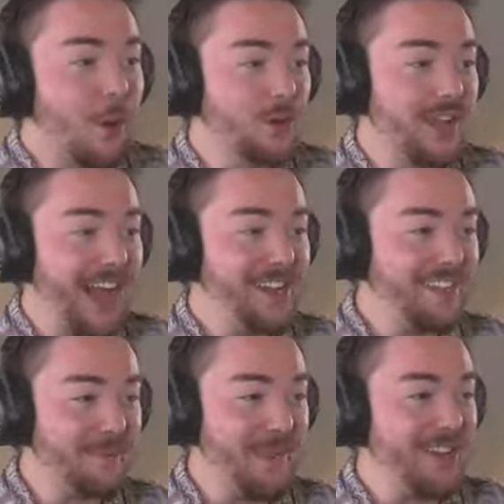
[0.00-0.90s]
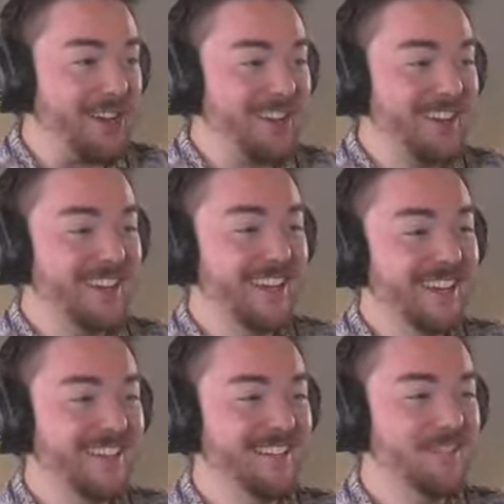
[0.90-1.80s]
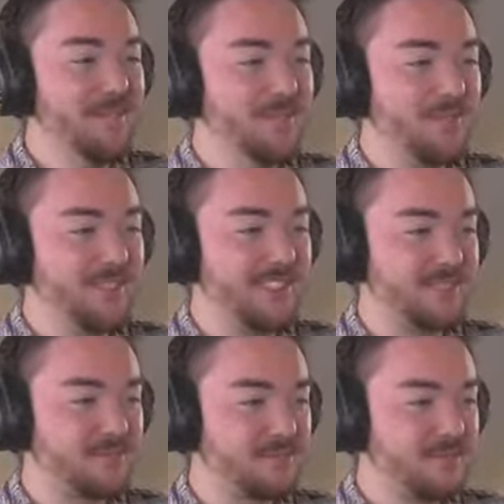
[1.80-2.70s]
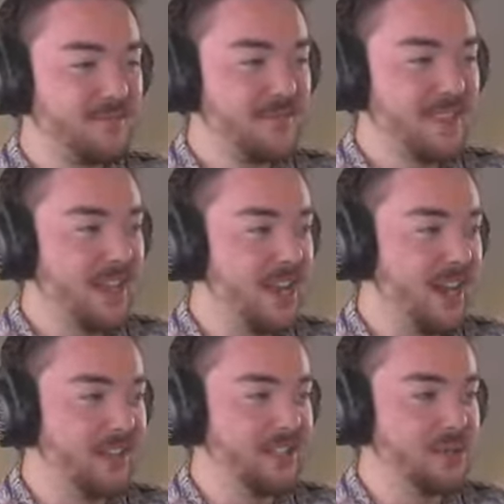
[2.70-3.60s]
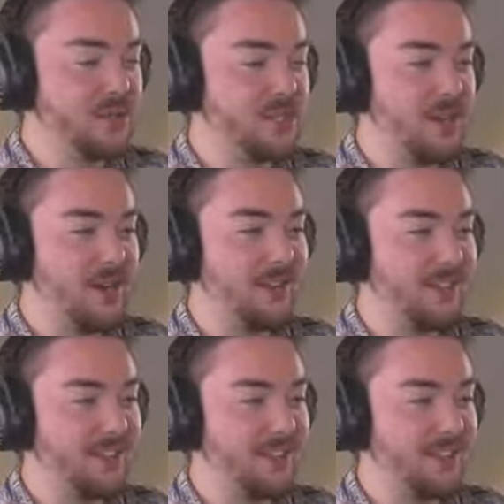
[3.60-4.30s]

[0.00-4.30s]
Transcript: hold on, come here. What are you doing? Here, use your